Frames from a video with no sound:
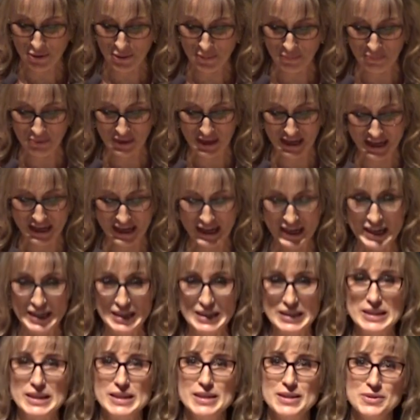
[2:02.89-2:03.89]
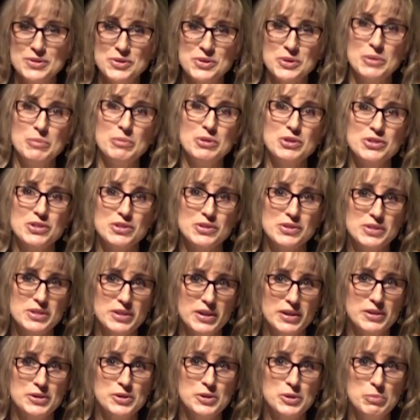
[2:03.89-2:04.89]
mall, these images
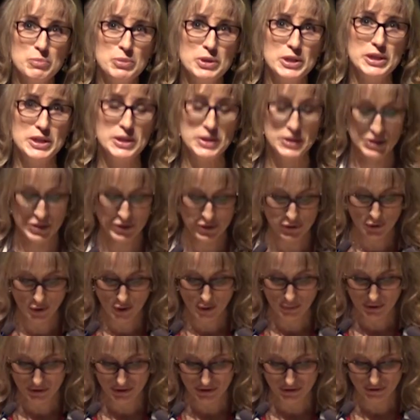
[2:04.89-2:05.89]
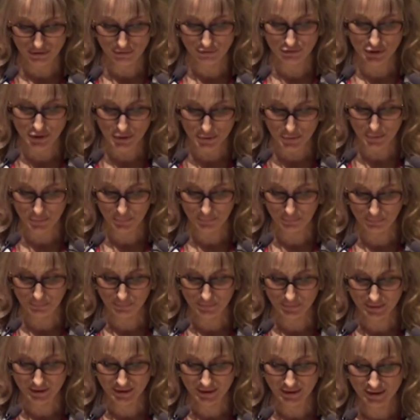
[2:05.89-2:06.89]
tend to be the dominant view.
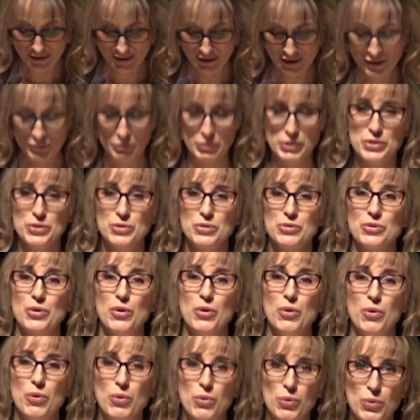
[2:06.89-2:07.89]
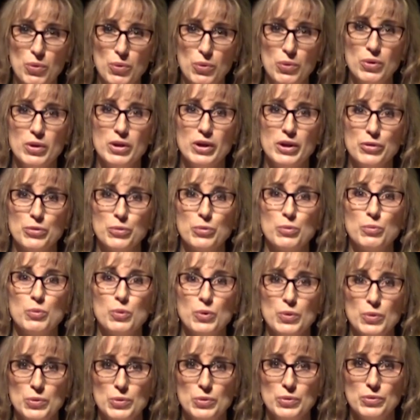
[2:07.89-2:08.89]
But there's a whole other
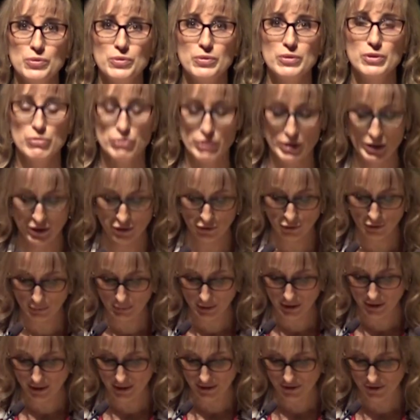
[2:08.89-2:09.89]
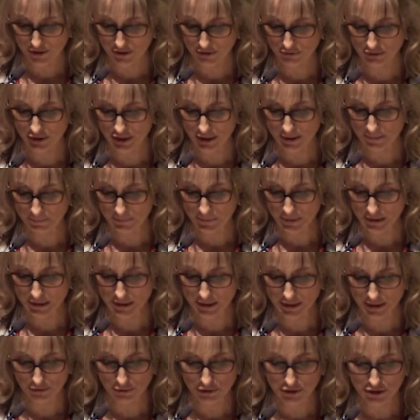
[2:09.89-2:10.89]
world of economic activity
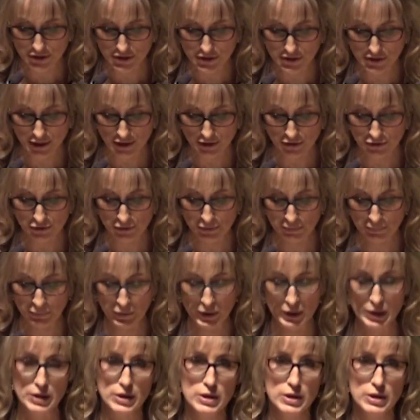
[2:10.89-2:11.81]
in the energy sector.